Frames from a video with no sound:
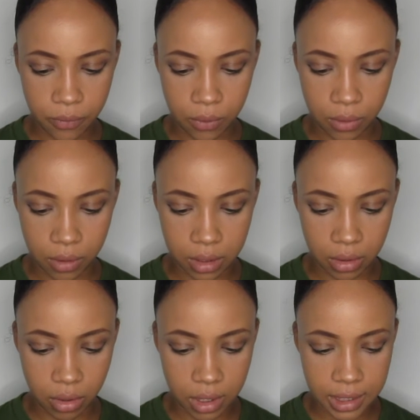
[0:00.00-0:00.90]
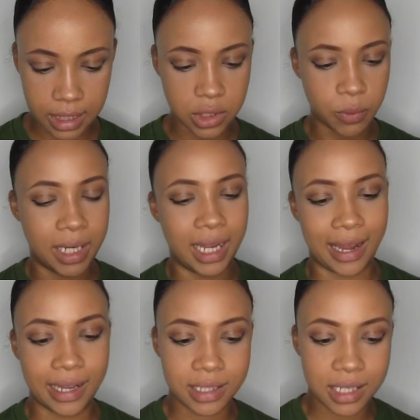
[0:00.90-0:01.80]
for the holidays
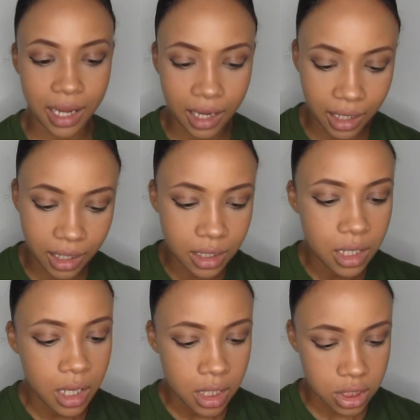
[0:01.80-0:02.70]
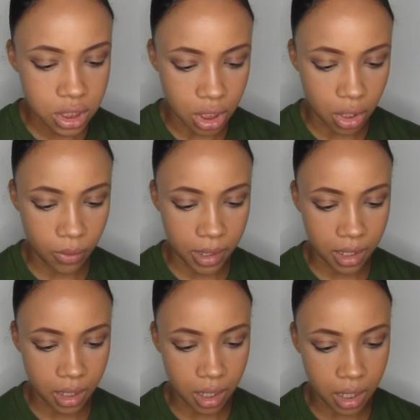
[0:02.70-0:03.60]
2018. So it
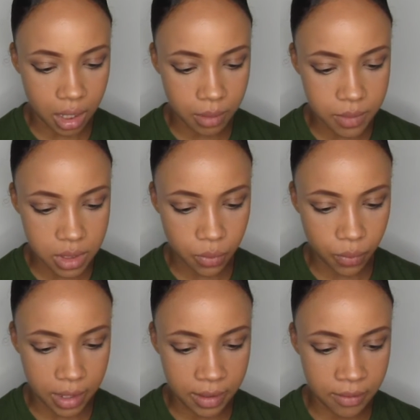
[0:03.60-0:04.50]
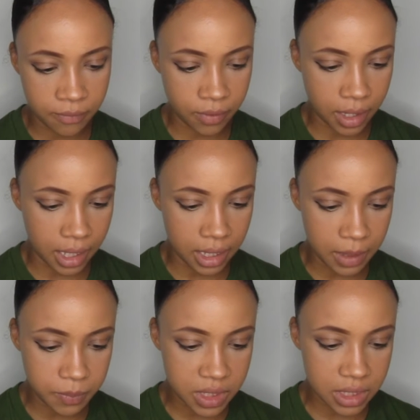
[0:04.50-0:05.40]
comes with a
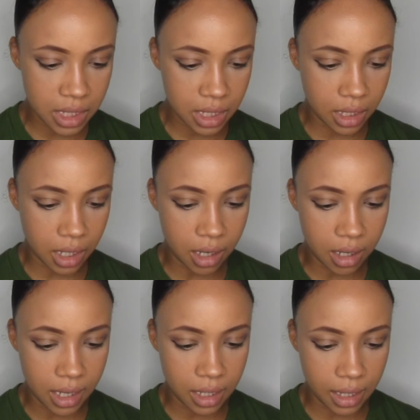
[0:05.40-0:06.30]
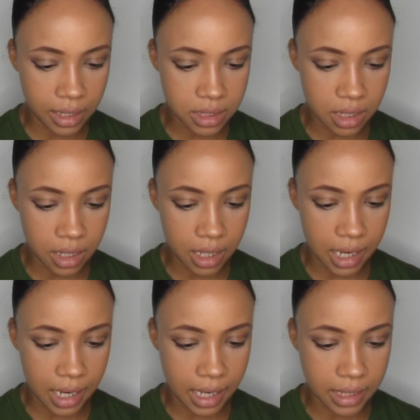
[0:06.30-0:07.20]
lipstick, a highlighter
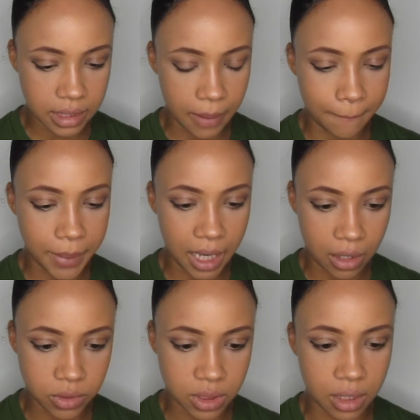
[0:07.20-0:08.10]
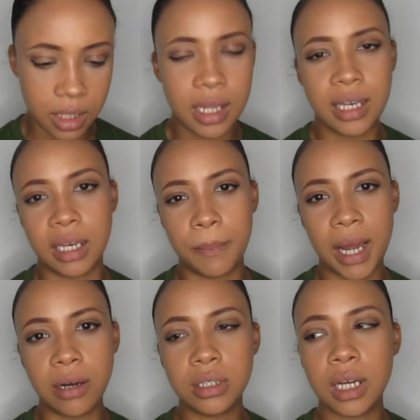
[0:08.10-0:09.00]
and a powder. Now the
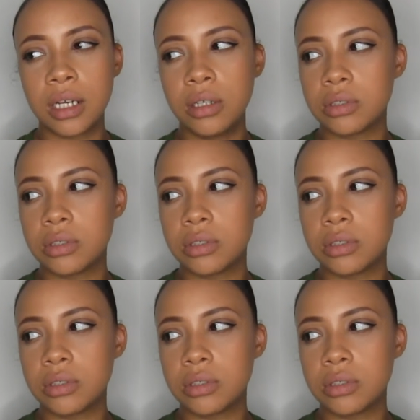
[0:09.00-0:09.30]
powder kind of